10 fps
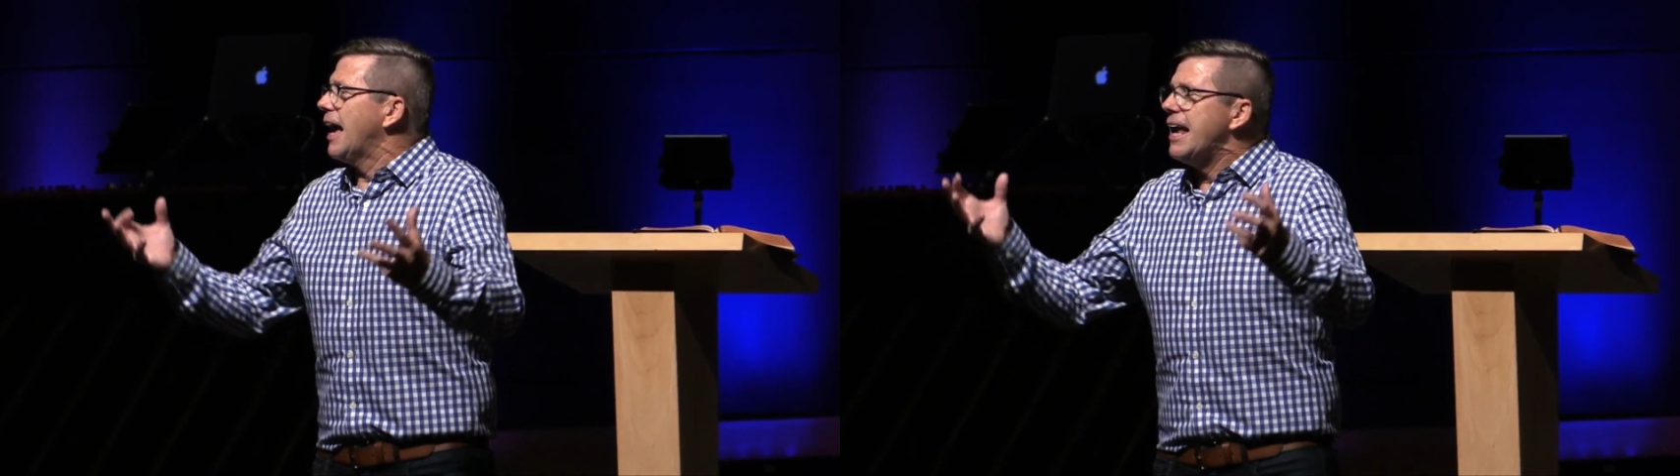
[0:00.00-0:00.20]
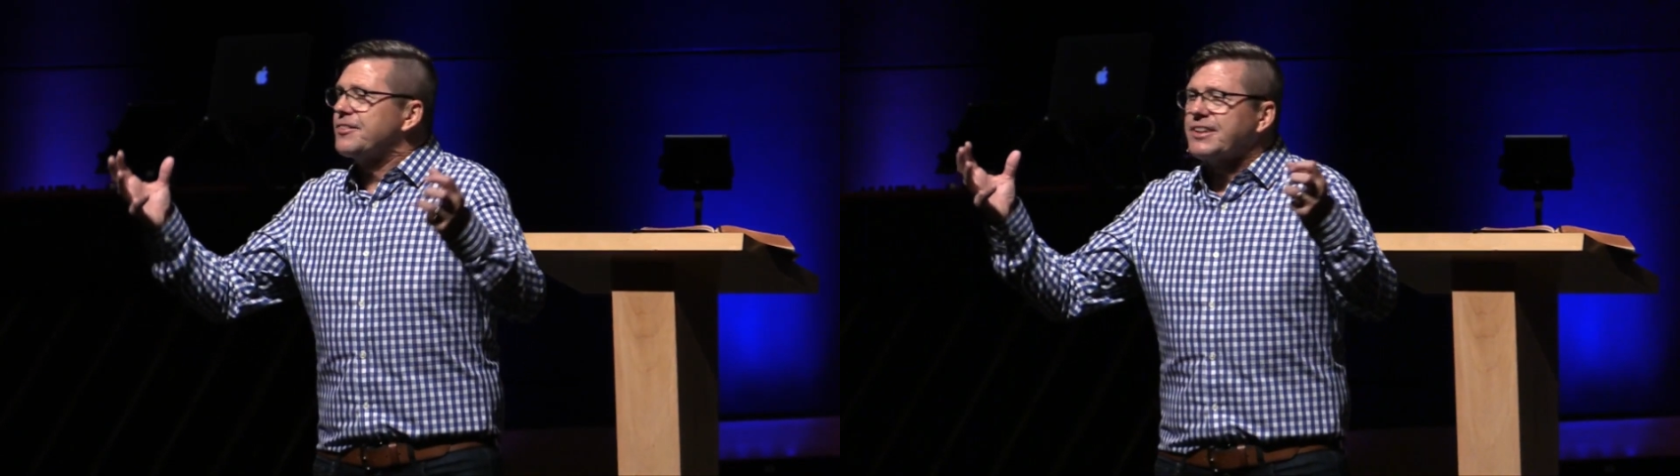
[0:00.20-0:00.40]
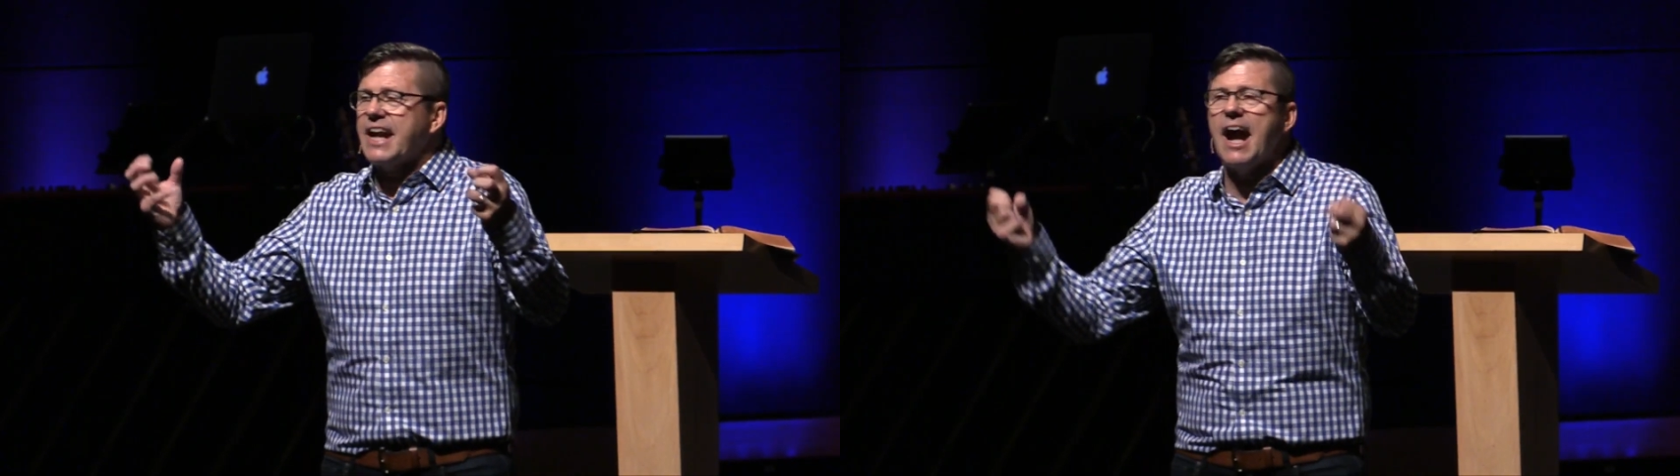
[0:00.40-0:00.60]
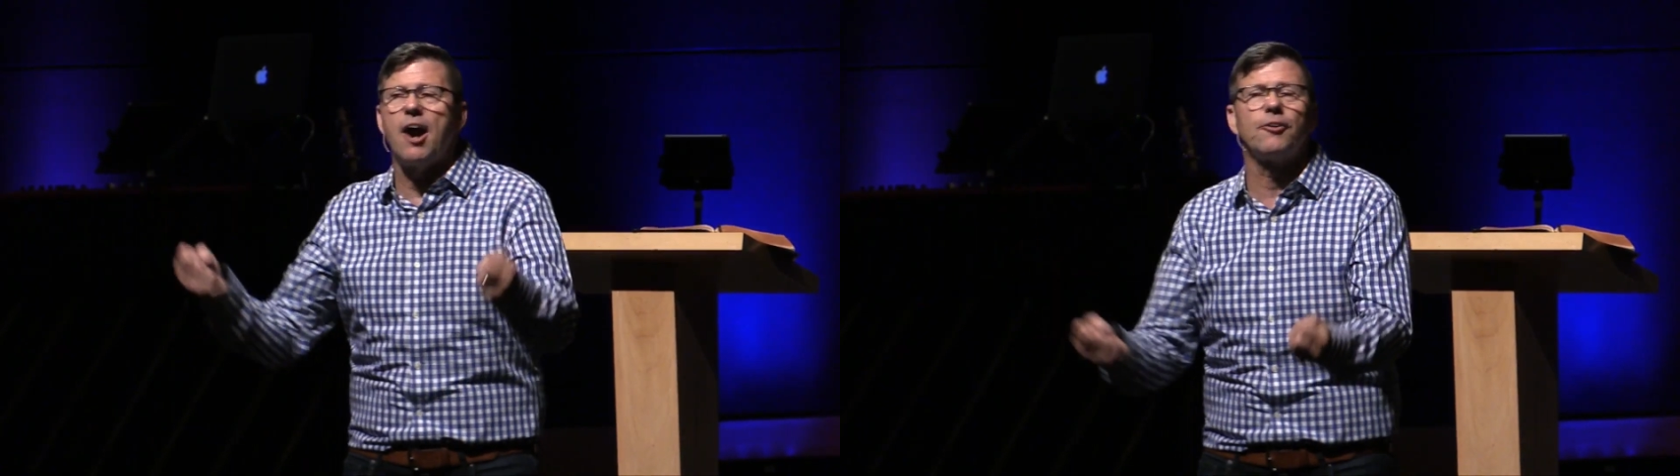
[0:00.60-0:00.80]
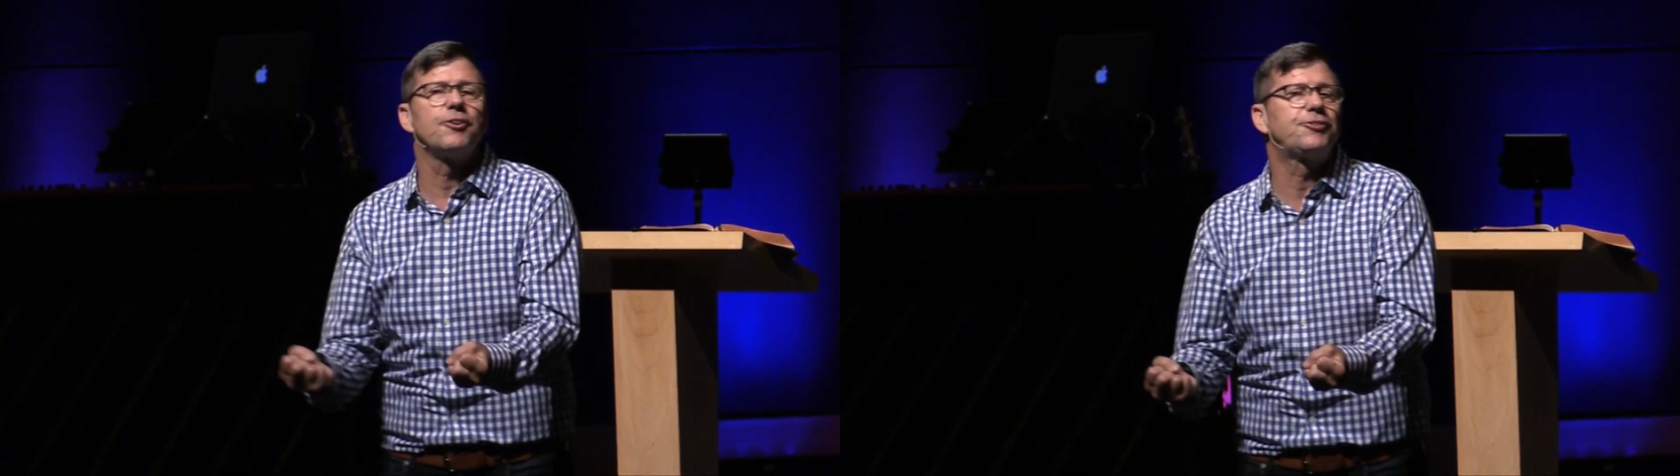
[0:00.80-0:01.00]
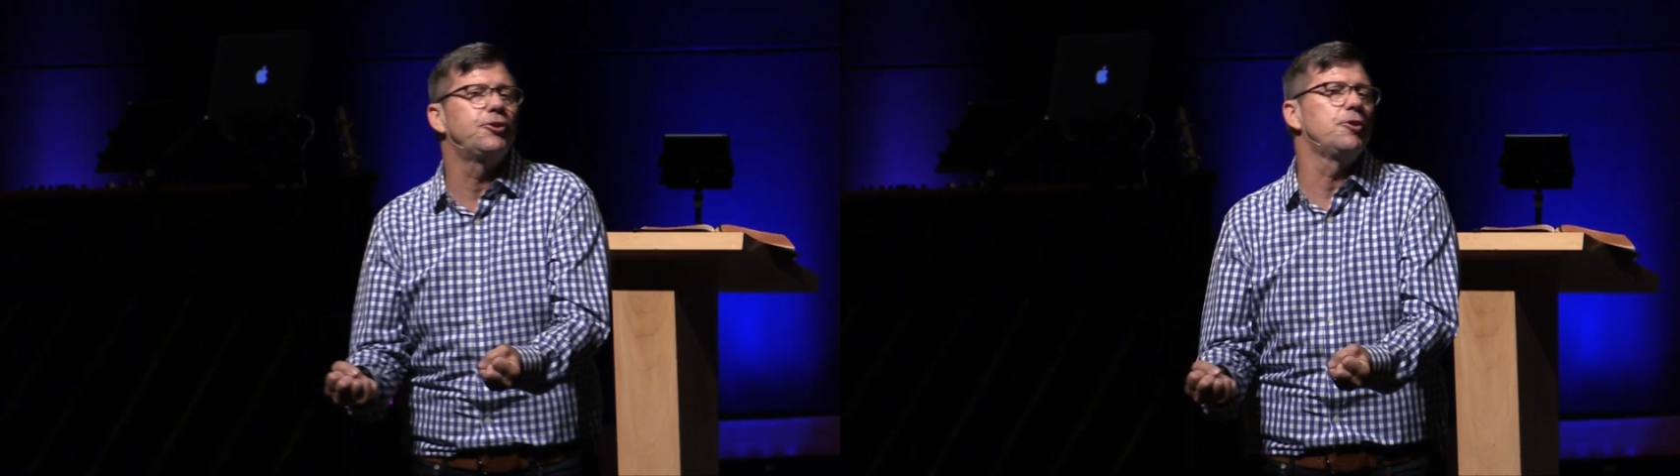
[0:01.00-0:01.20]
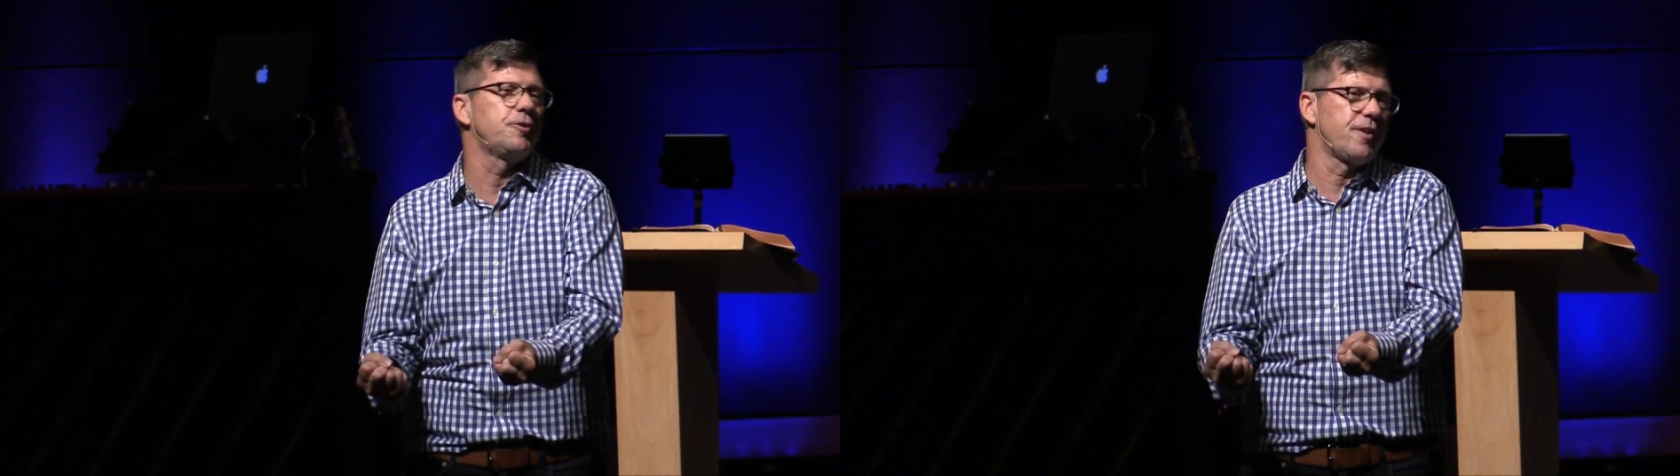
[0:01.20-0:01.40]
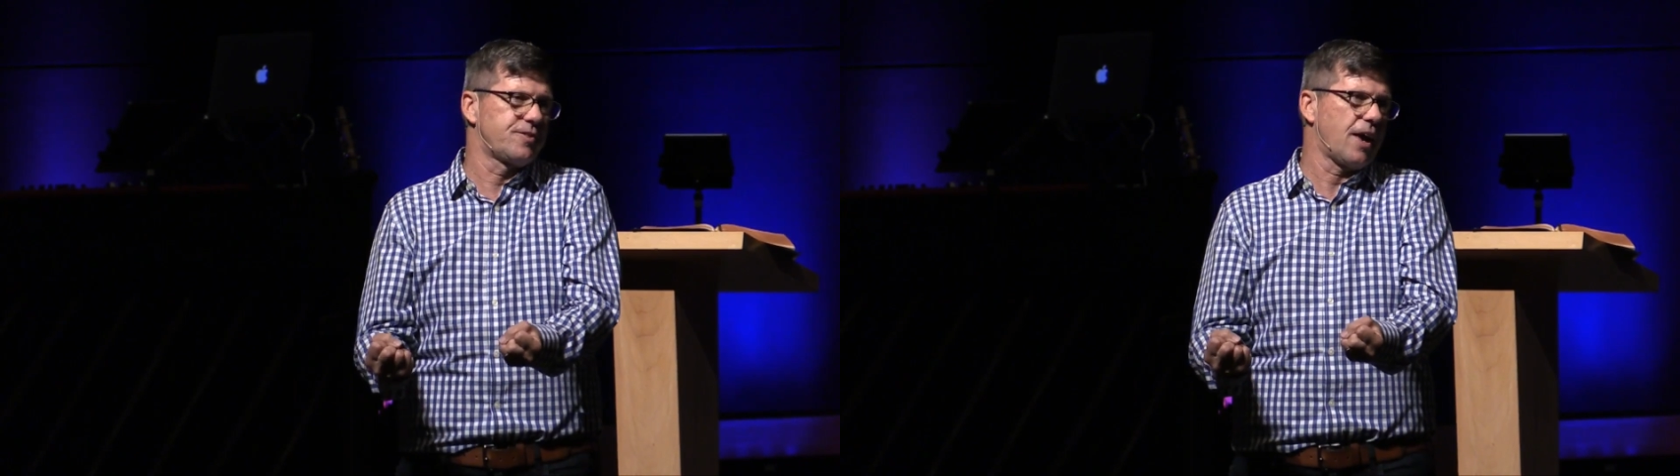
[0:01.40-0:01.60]
As
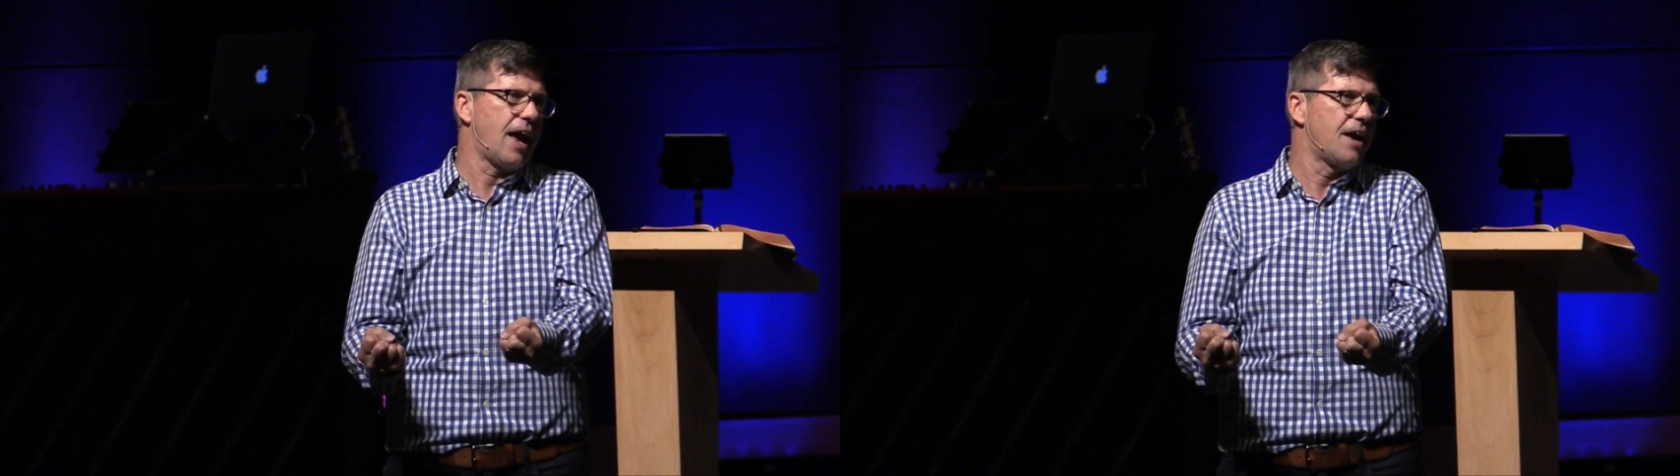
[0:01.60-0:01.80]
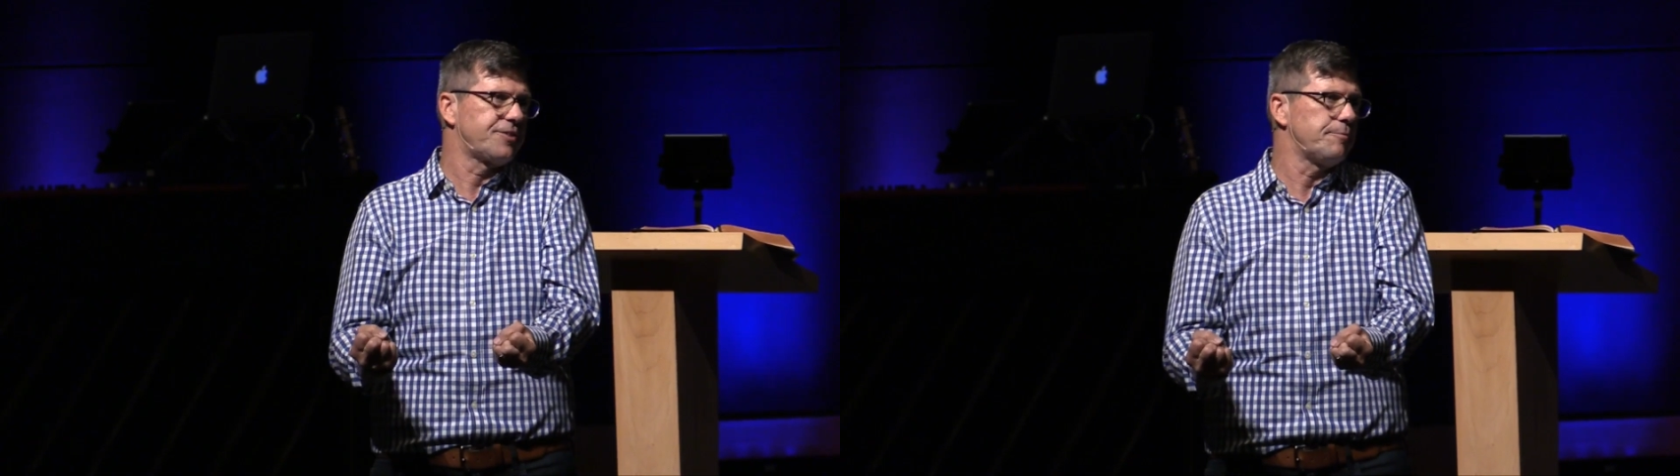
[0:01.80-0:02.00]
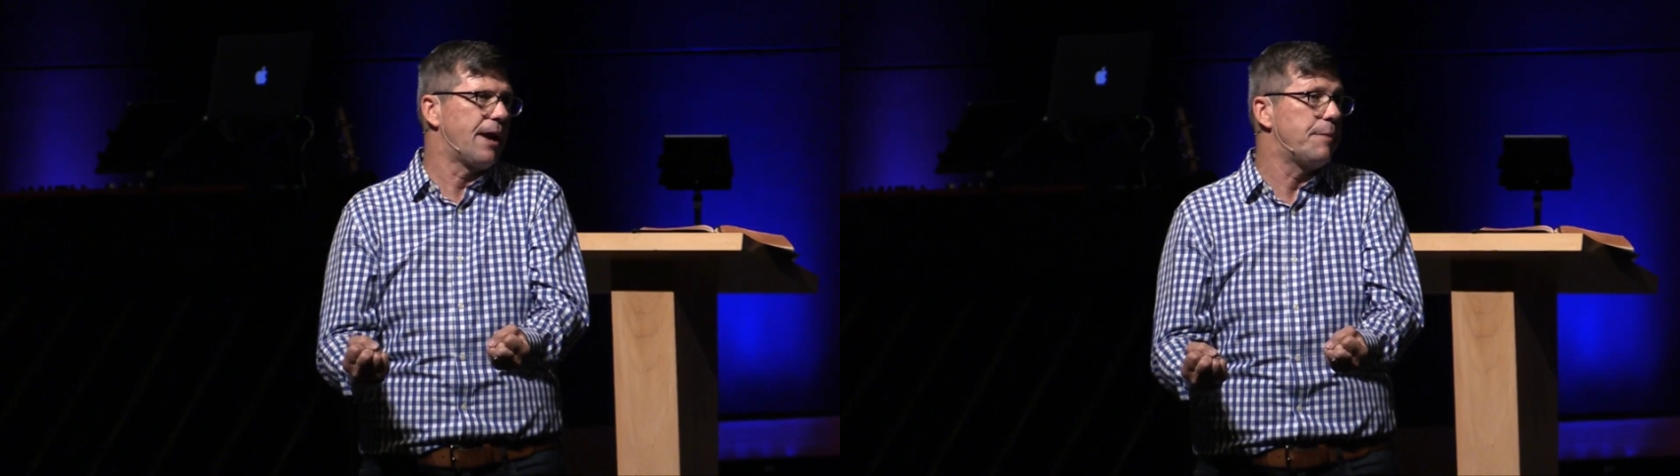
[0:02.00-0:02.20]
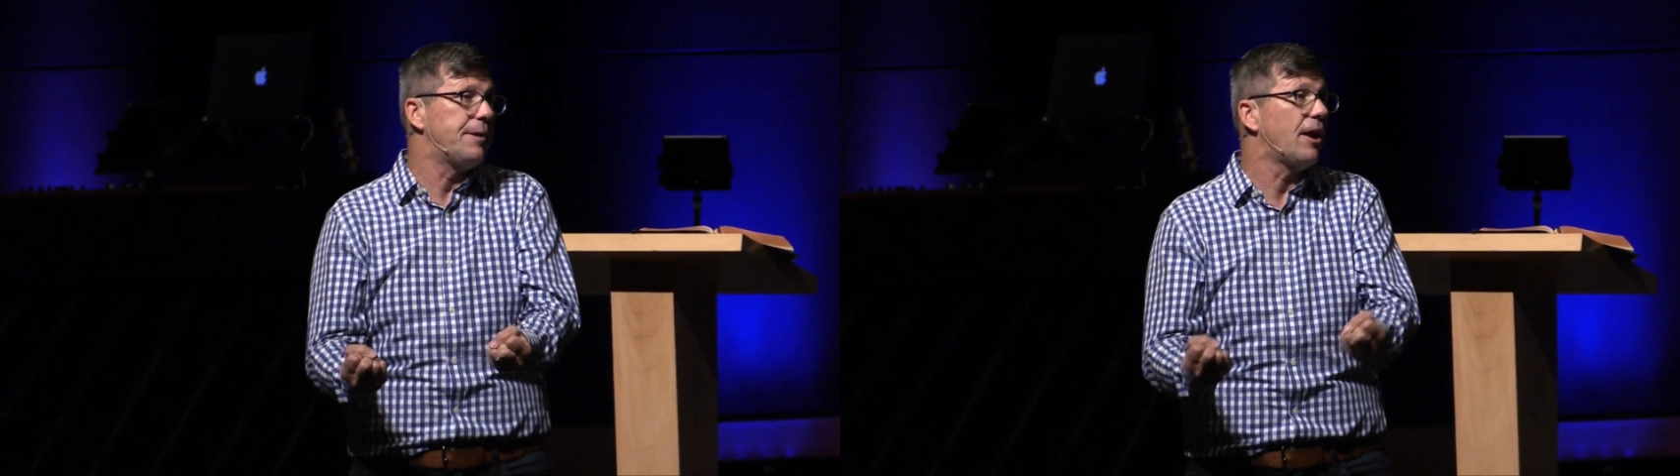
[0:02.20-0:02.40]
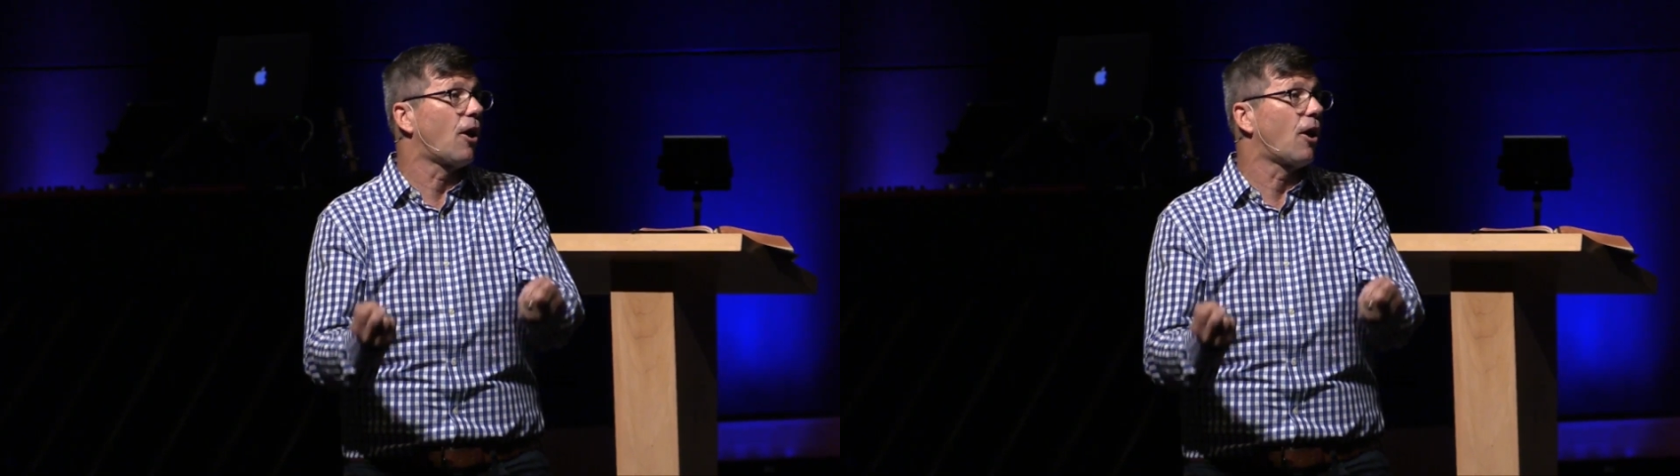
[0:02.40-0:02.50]
counterintuitive as, as it may be,